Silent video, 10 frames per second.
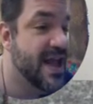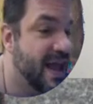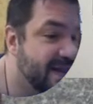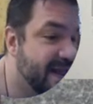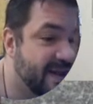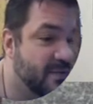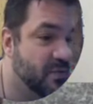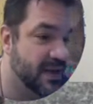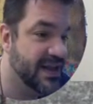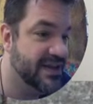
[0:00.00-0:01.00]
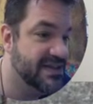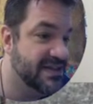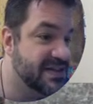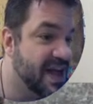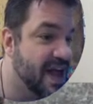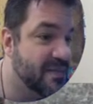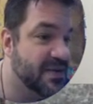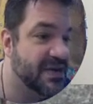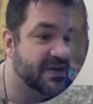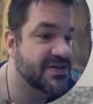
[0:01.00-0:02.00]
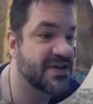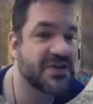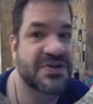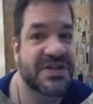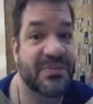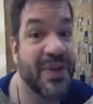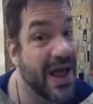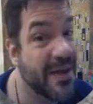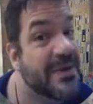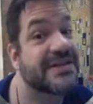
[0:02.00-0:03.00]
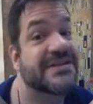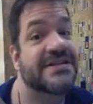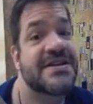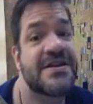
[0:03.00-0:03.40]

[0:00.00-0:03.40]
And then when they get to the top, they're going to start using pumice,